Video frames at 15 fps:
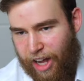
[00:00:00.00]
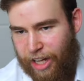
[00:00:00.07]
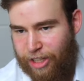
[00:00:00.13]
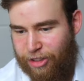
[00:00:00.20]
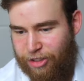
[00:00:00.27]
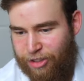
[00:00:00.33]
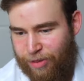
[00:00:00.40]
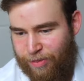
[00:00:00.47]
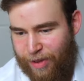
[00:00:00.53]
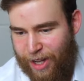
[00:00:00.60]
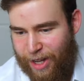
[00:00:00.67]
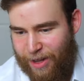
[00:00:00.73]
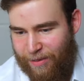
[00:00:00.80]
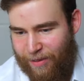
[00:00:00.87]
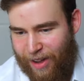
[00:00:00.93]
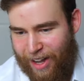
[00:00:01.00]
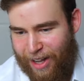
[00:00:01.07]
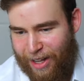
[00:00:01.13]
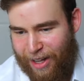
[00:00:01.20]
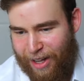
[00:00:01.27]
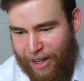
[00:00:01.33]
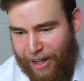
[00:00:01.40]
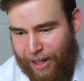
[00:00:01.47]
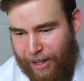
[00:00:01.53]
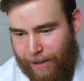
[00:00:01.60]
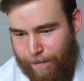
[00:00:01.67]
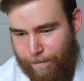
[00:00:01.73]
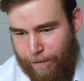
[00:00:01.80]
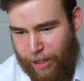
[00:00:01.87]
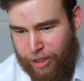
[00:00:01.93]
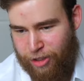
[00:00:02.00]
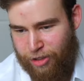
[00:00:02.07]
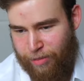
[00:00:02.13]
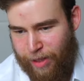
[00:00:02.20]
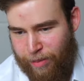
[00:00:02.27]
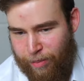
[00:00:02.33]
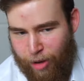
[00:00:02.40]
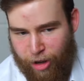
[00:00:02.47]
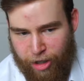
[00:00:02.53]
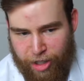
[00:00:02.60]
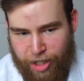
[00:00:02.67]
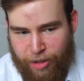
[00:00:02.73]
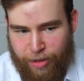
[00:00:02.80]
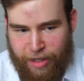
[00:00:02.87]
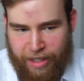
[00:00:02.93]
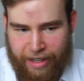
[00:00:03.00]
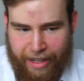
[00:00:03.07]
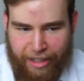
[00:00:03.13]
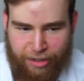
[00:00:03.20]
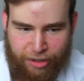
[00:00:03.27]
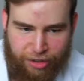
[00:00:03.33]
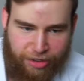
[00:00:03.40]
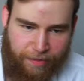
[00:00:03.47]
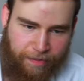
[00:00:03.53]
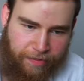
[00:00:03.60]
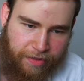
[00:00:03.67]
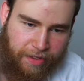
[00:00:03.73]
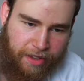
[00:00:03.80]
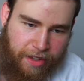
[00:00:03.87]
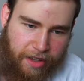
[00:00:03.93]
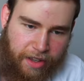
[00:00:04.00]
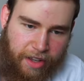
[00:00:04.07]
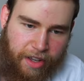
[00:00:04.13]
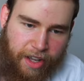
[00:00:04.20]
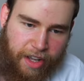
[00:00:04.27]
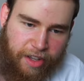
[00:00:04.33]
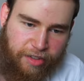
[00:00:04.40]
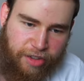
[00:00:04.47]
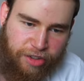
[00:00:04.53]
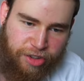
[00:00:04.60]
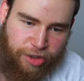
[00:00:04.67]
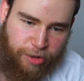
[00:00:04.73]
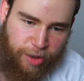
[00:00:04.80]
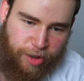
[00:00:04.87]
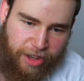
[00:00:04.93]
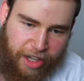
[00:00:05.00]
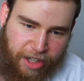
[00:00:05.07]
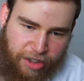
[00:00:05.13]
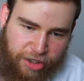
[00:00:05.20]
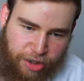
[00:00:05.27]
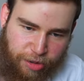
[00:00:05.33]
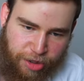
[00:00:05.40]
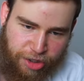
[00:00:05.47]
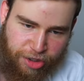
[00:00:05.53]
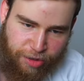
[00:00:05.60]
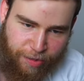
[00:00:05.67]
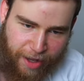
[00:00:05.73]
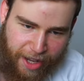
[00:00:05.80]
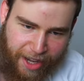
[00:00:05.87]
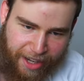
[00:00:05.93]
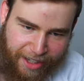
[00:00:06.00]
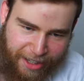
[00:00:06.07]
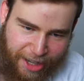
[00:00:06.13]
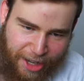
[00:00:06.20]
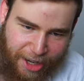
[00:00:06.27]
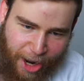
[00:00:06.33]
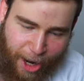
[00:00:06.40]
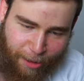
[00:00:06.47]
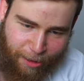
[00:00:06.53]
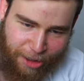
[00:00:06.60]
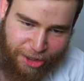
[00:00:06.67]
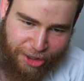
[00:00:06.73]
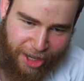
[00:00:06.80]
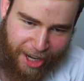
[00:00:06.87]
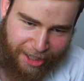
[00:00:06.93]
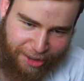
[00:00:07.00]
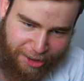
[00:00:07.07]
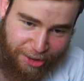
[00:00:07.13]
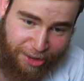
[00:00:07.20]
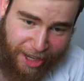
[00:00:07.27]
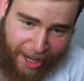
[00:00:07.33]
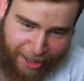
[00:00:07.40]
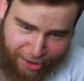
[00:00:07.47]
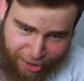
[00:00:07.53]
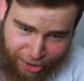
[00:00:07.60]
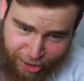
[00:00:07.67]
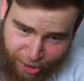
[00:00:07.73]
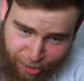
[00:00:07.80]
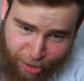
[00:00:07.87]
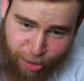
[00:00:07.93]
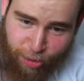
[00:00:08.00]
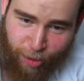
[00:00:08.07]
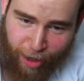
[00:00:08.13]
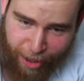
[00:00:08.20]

I used to main my, uh, I used to main Mario and Ness. Is it true that a Jewish man cannot reject sex to his